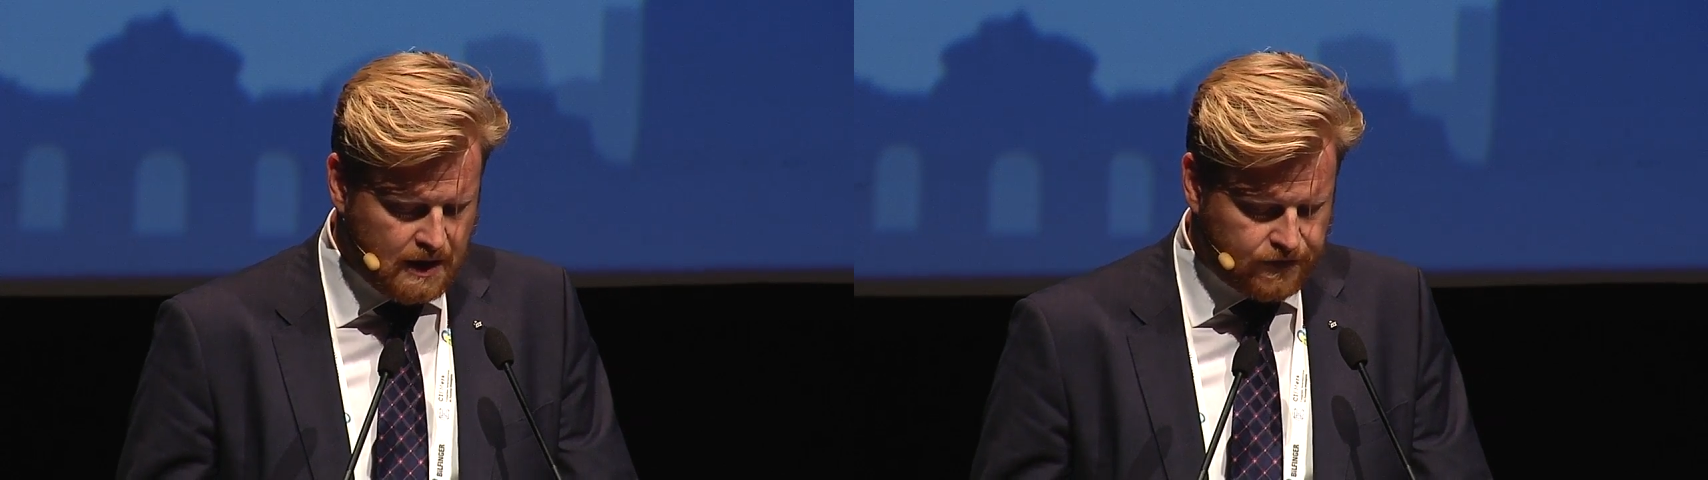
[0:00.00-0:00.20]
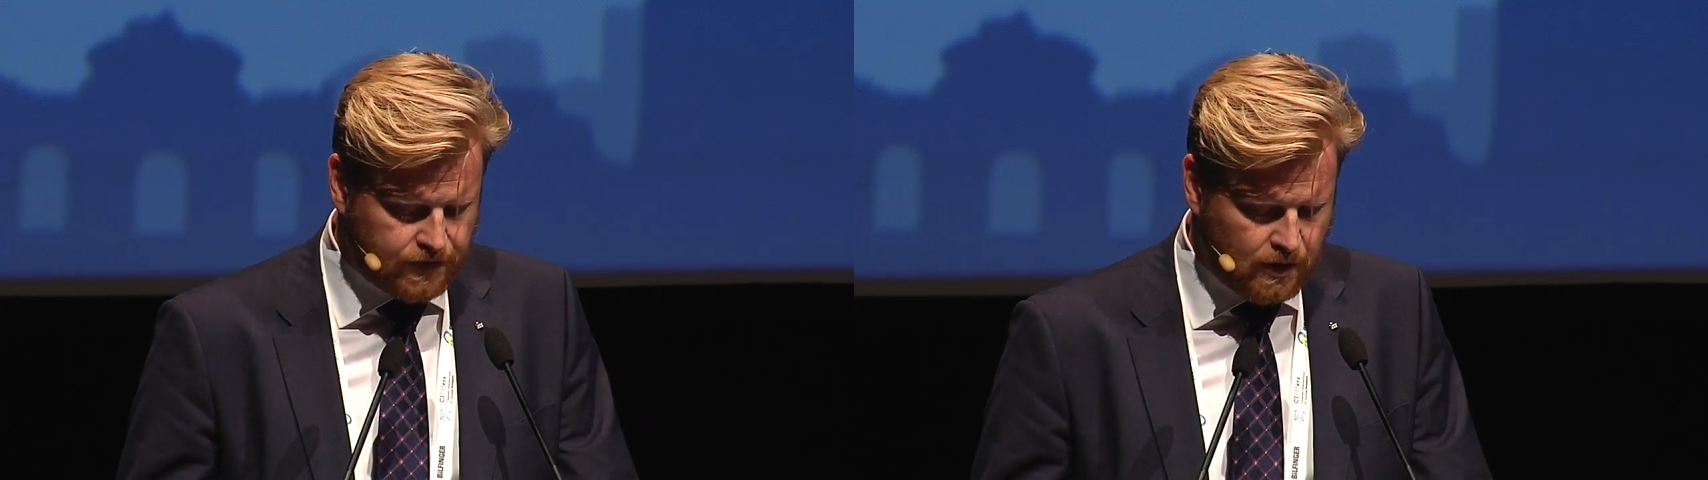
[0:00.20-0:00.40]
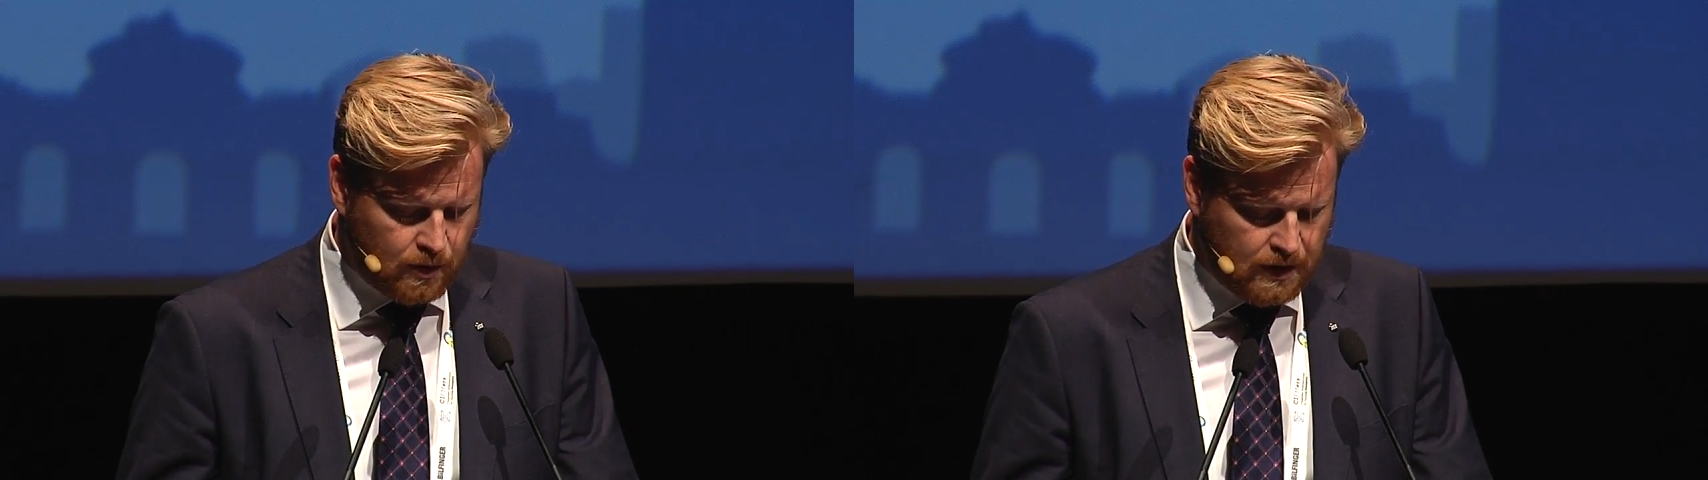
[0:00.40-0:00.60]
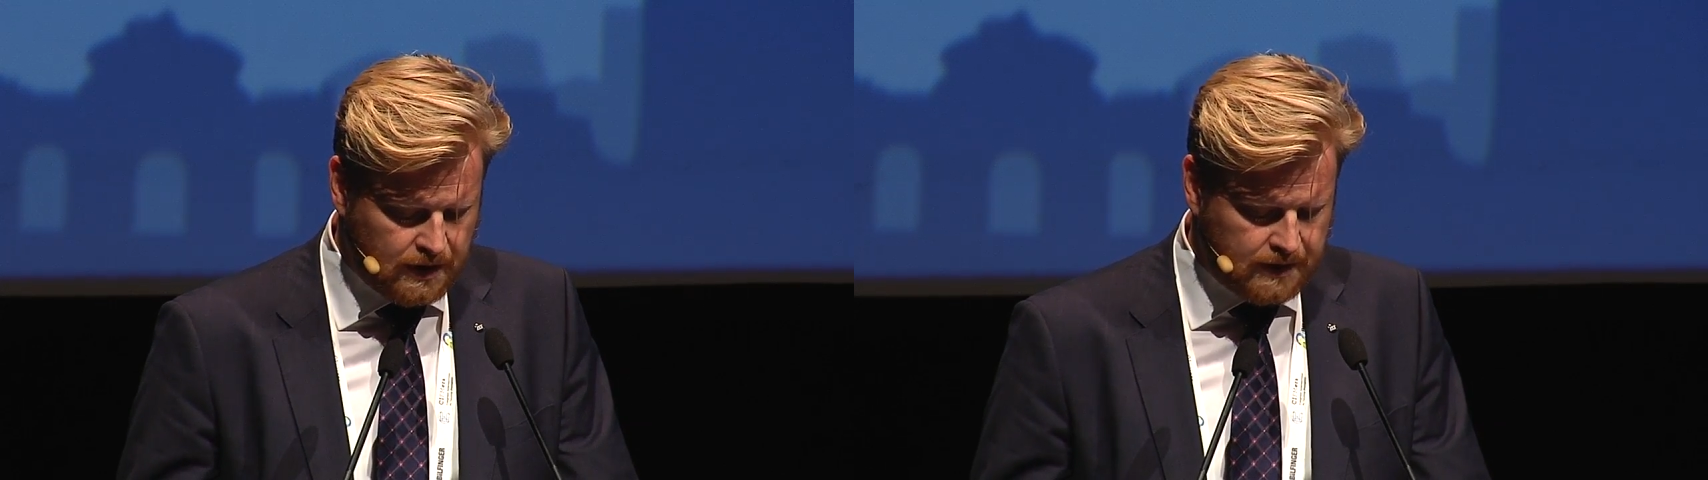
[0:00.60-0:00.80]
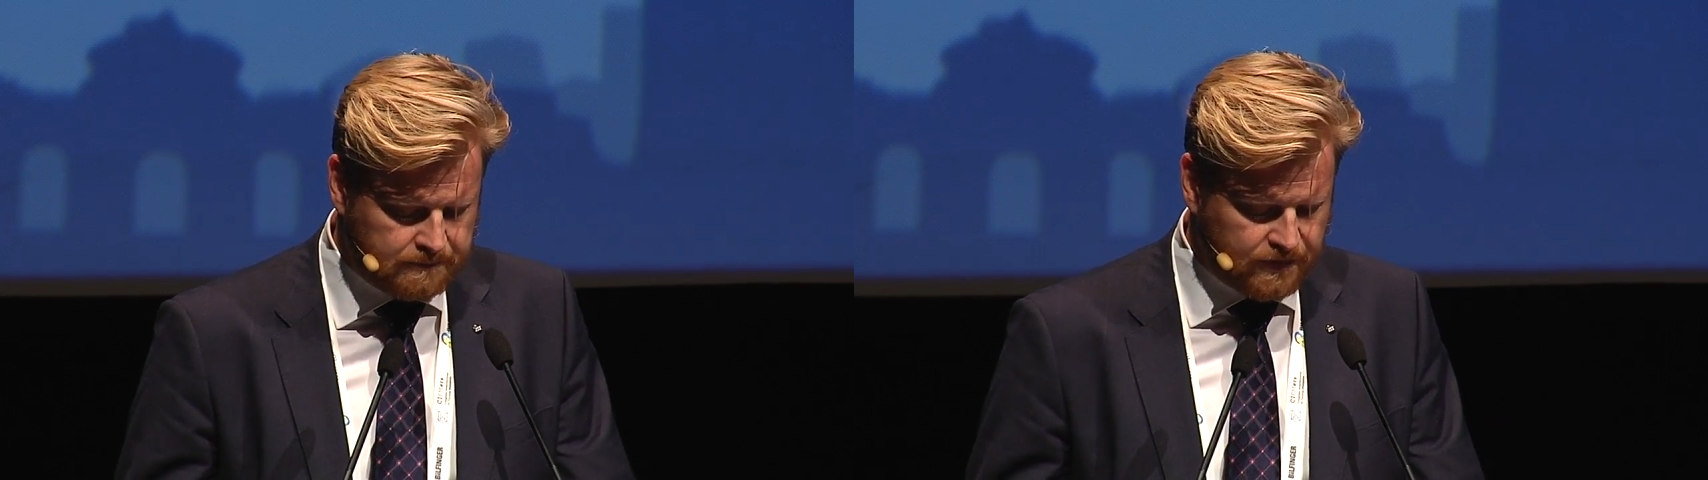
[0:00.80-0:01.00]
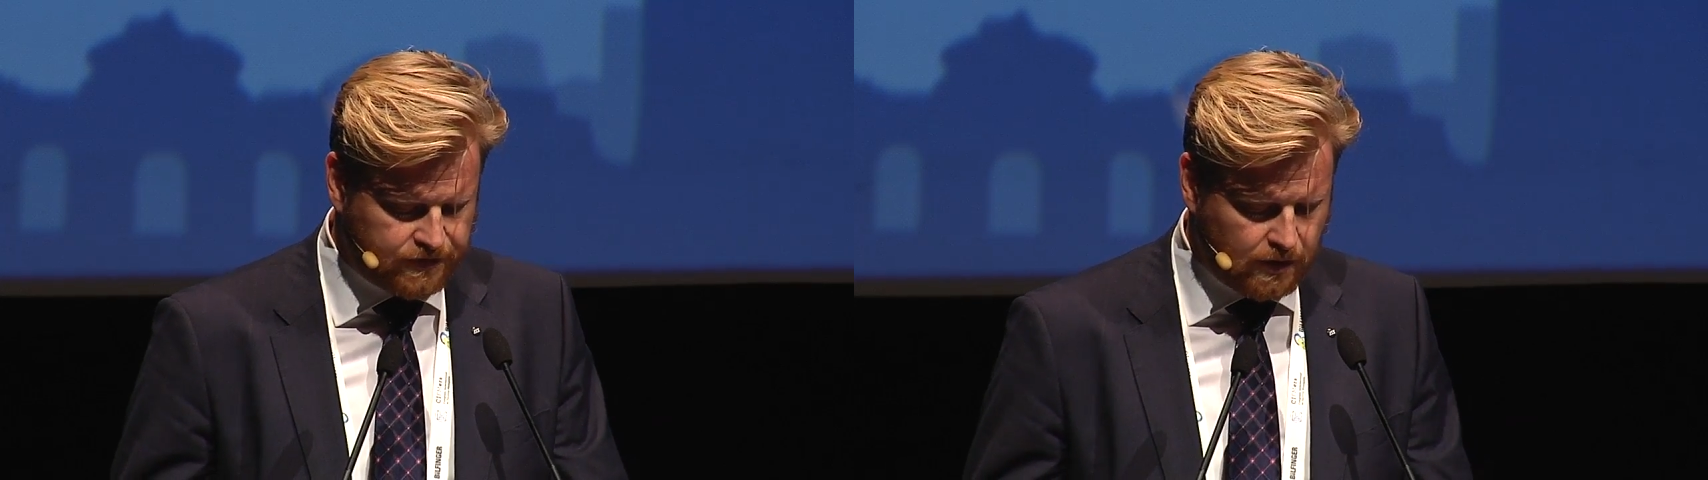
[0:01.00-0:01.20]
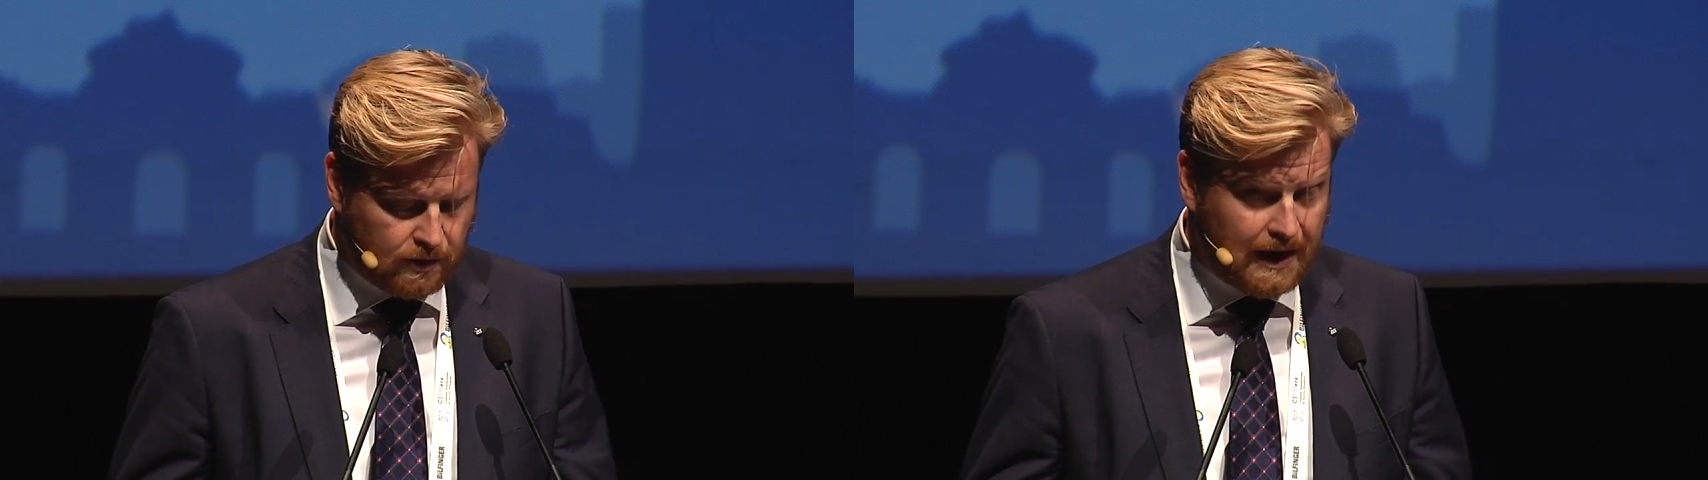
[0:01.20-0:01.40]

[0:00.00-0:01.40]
So